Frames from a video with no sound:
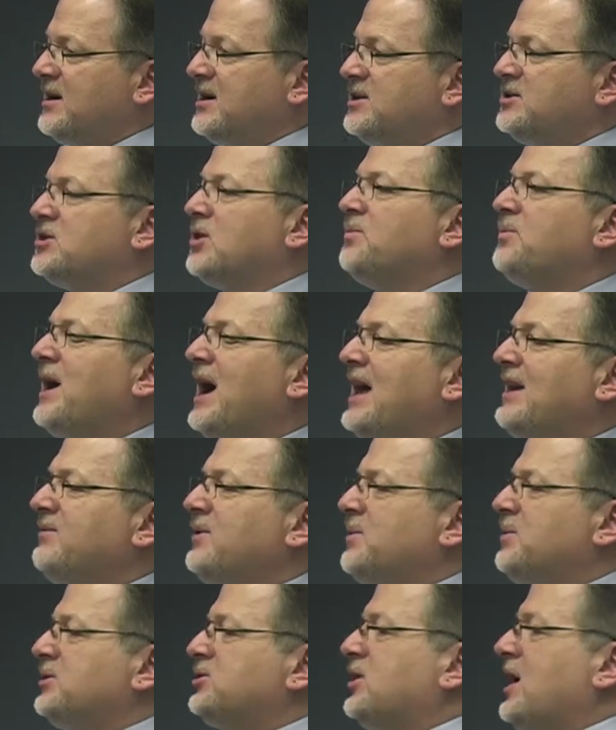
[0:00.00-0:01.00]
So part of
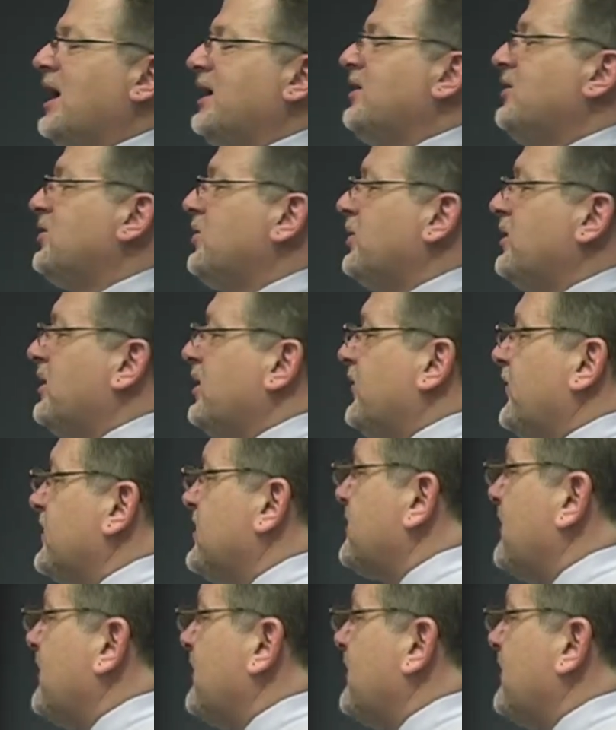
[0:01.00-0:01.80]
what we're trying to do with Difference